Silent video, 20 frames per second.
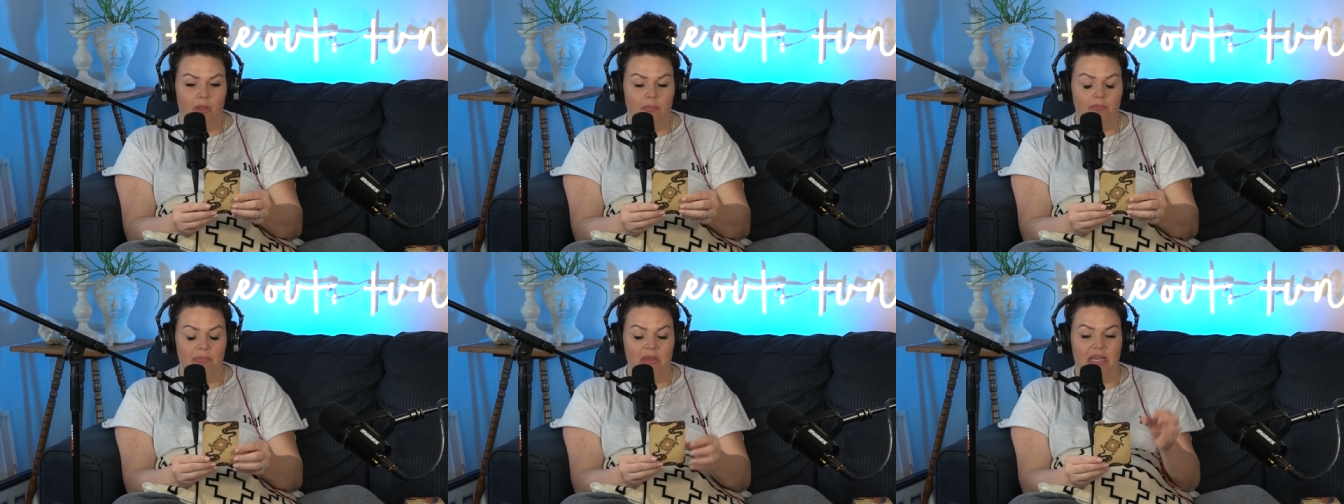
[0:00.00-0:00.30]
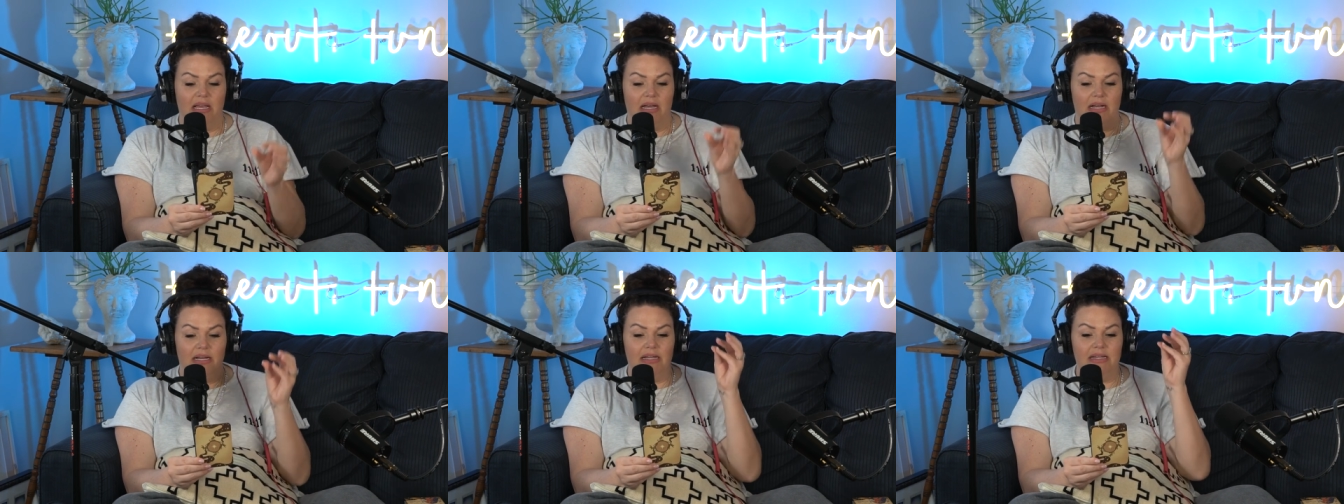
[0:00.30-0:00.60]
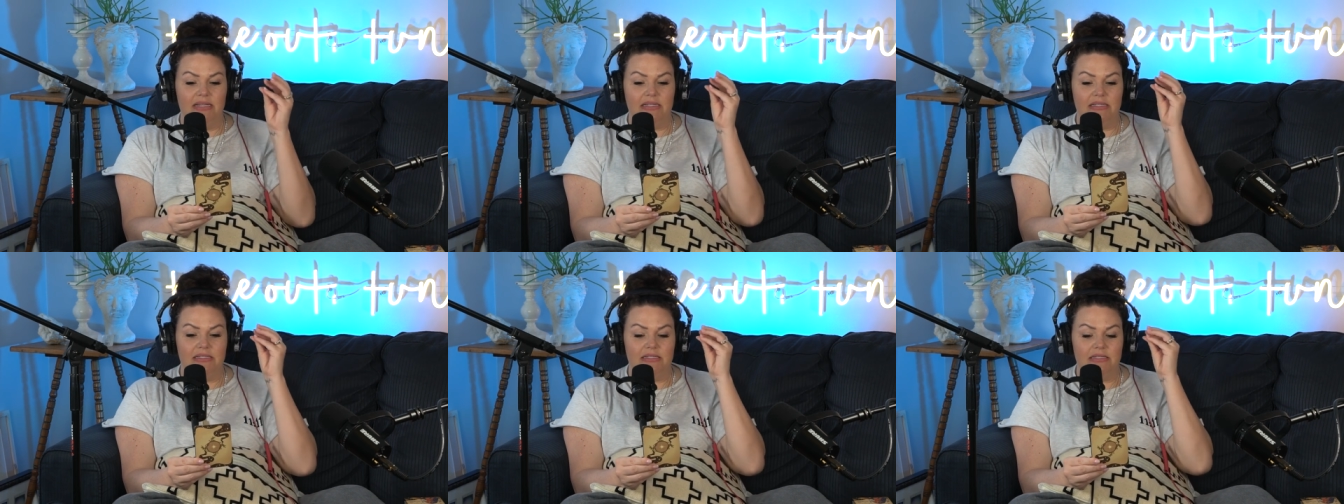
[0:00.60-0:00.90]

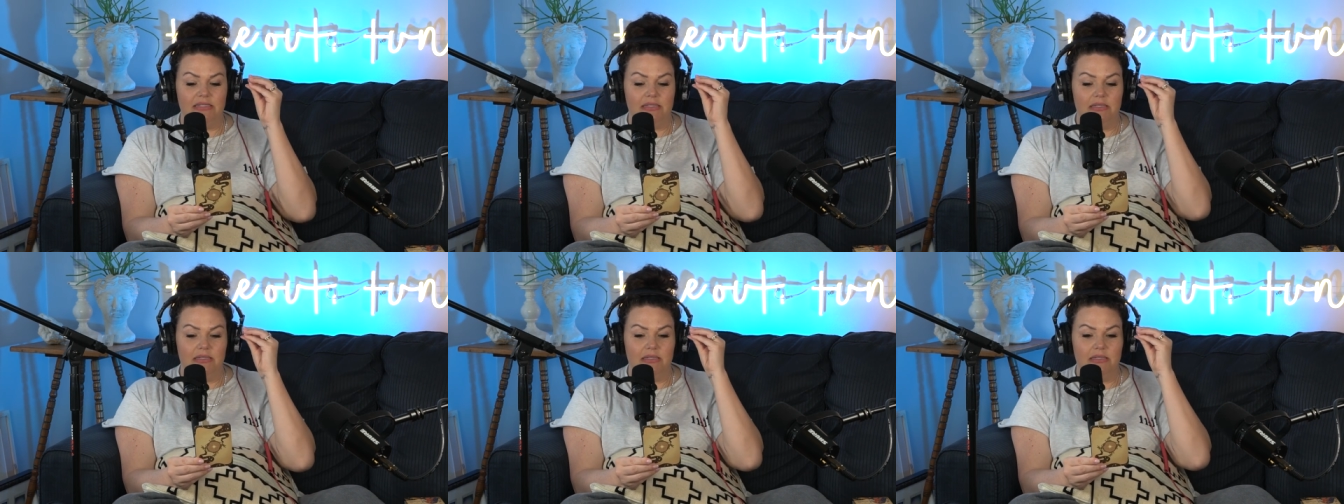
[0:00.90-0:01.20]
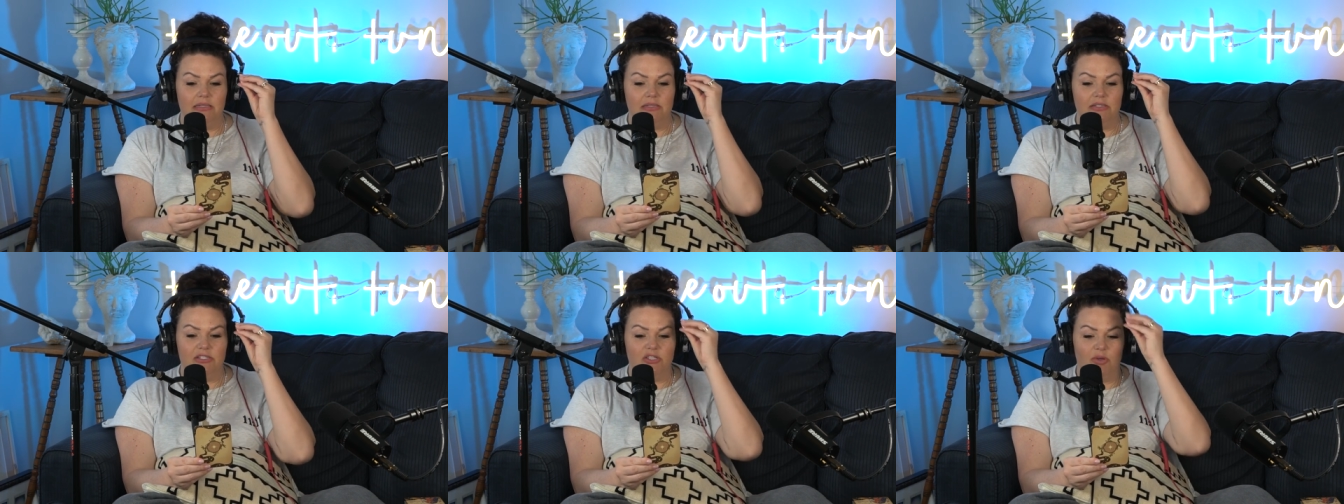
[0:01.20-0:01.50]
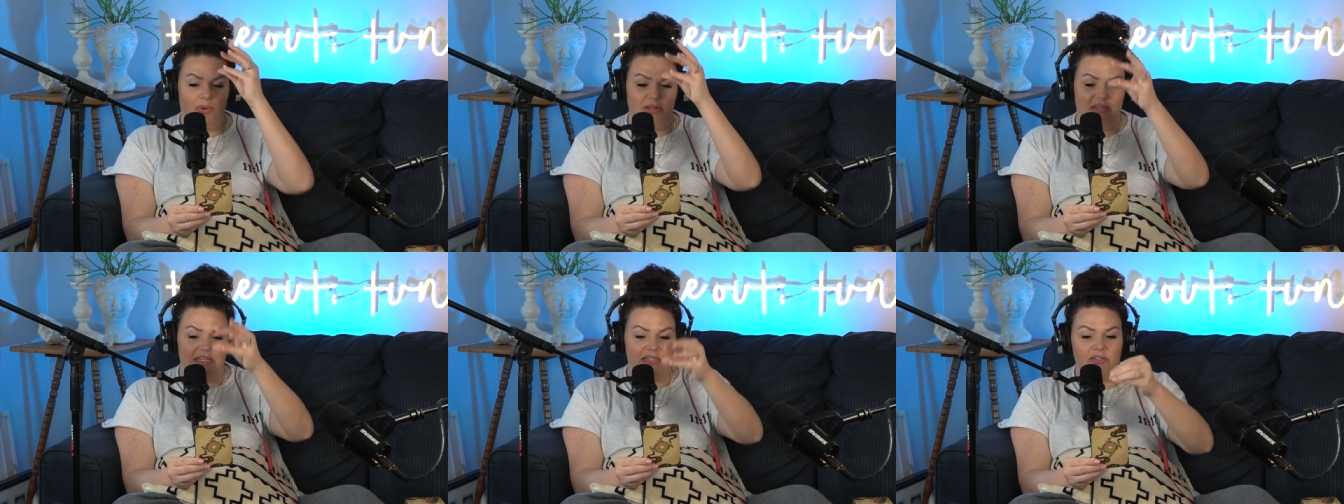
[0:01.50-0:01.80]
because so
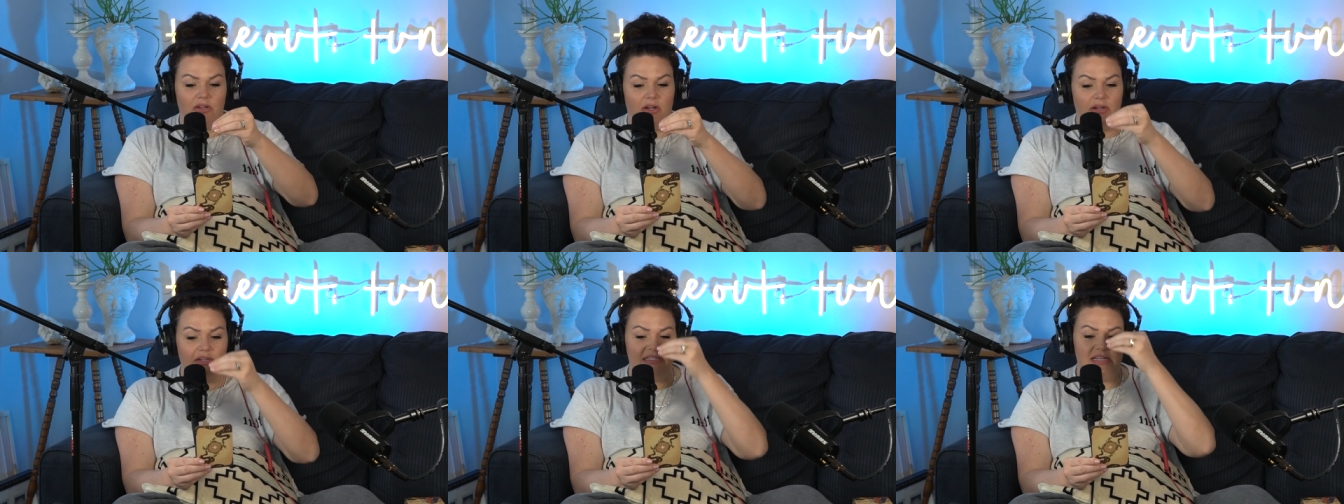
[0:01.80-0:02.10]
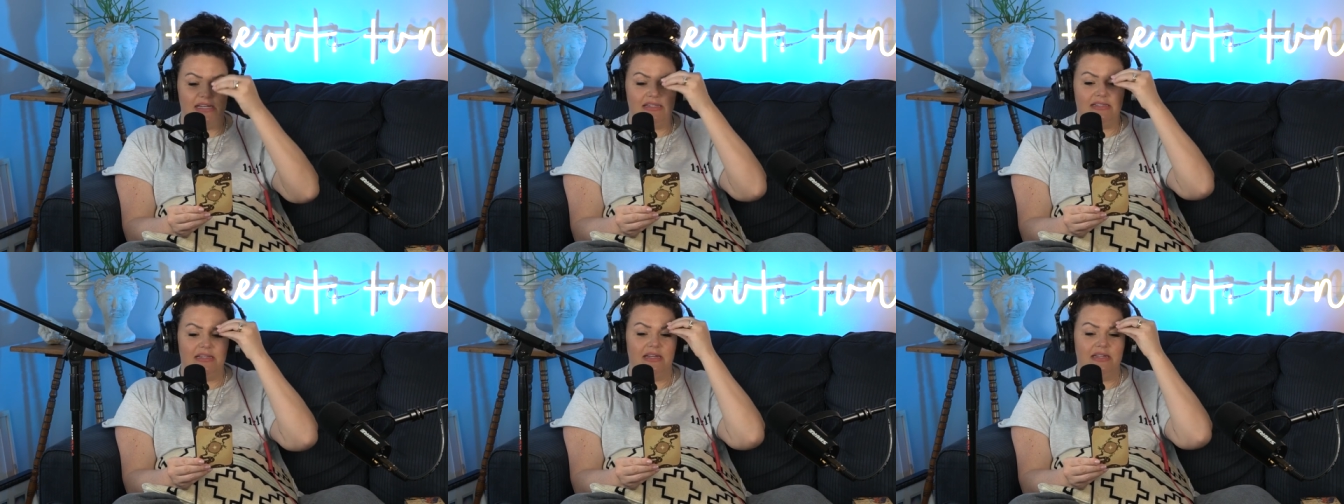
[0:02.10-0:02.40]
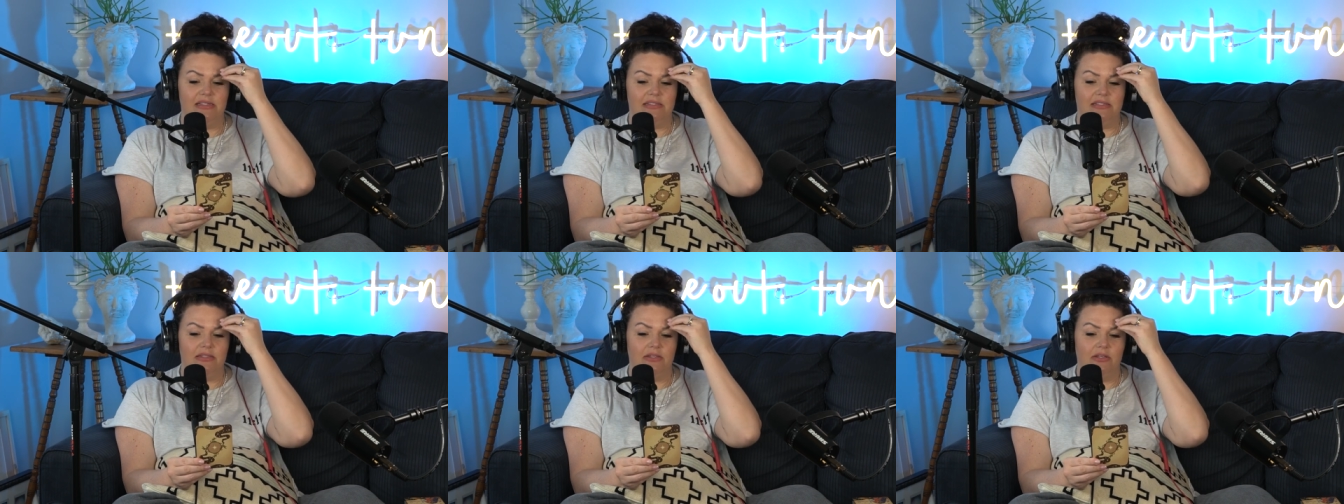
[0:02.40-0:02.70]
what this card says, and it's,